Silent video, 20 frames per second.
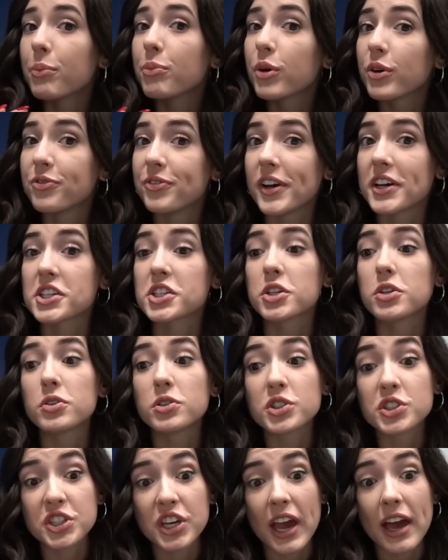professional
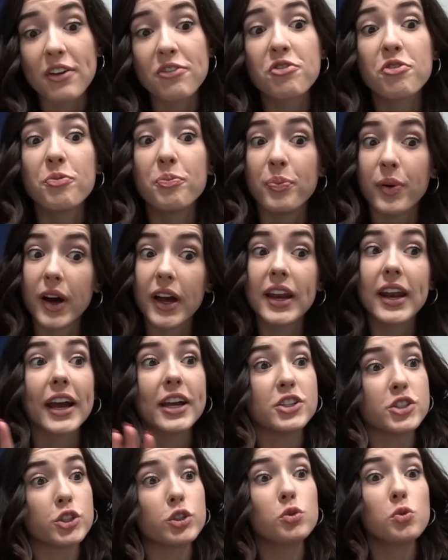chef, but I
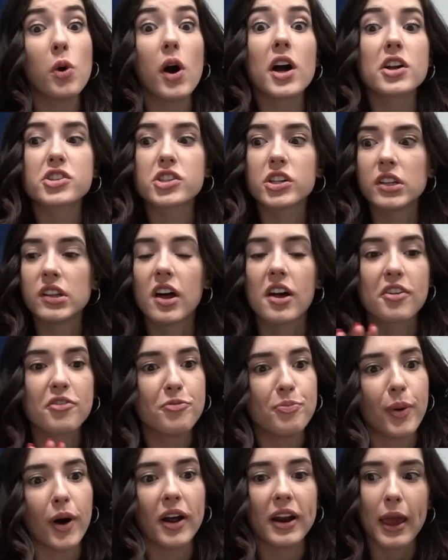do watch a lot
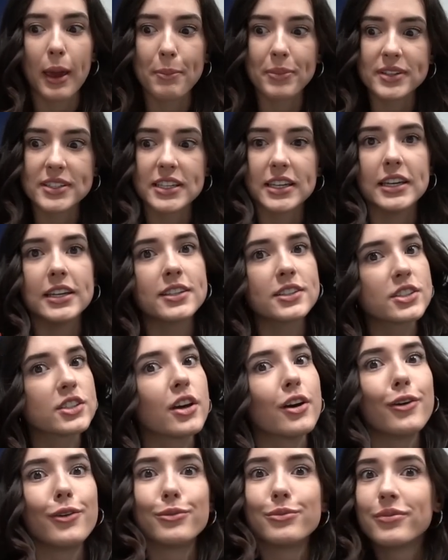of Bon Appetit,
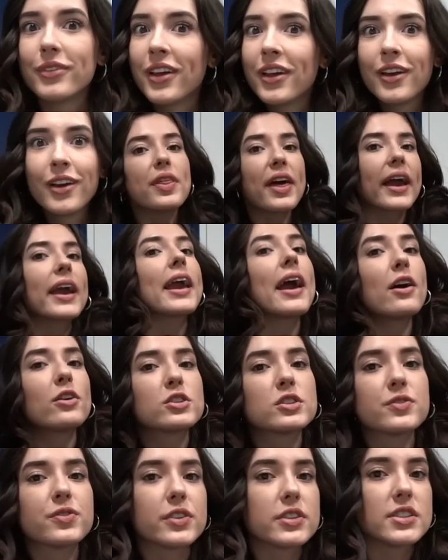so that
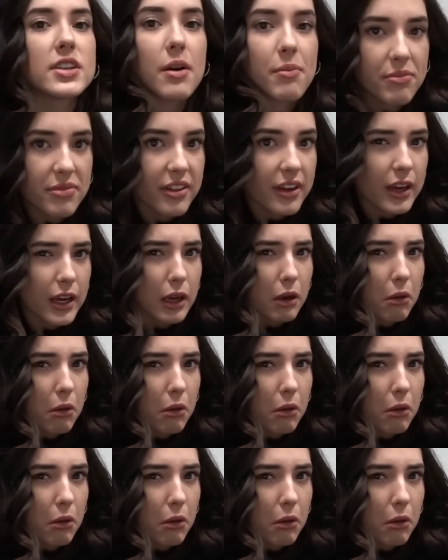counts for something.